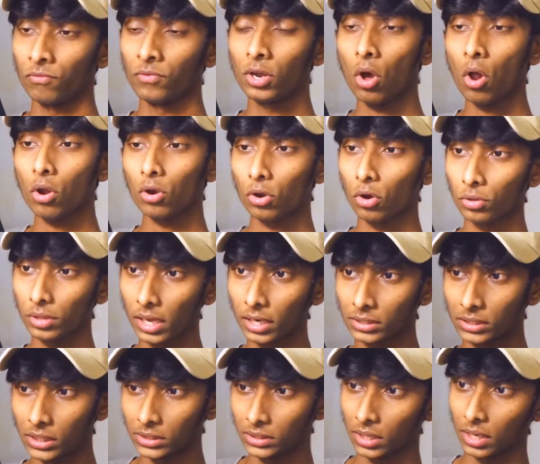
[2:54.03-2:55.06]
We all know that
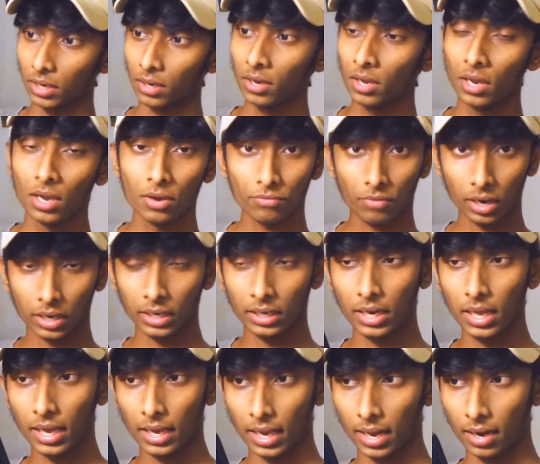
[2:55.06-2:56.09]
she's a fucking
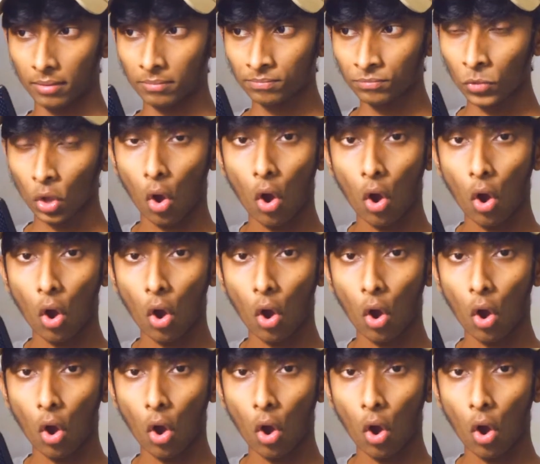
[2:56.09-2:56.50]
dickhead